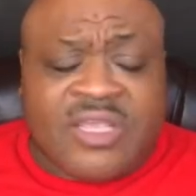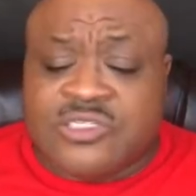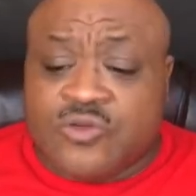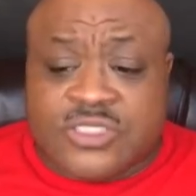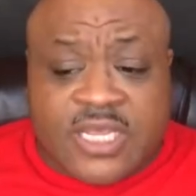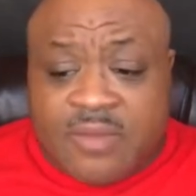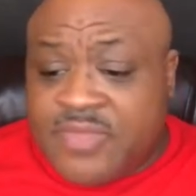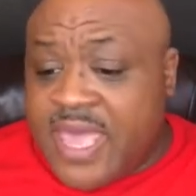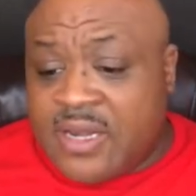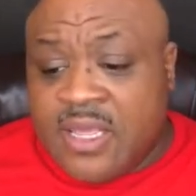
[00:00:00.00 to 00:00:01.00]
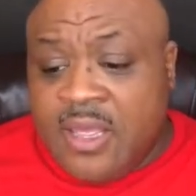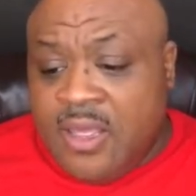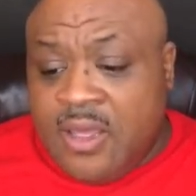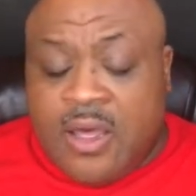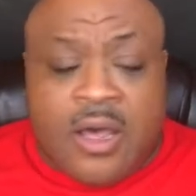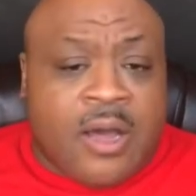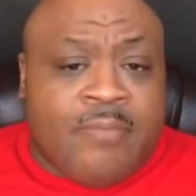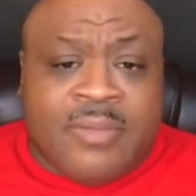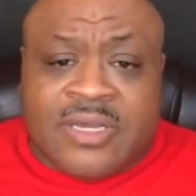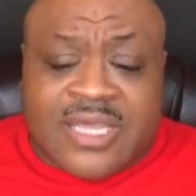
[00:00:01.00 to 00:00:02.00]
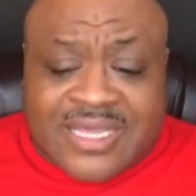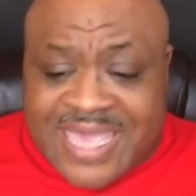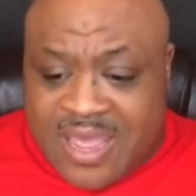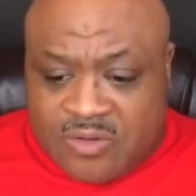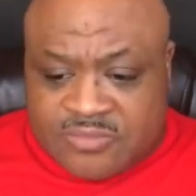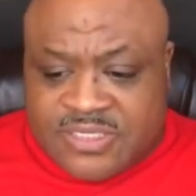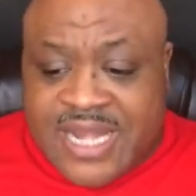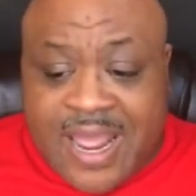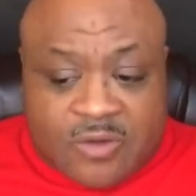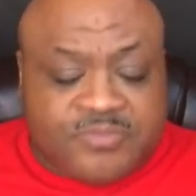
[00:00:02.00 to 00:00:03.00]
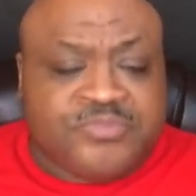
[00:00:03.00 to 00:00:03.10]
So set up that account. Now,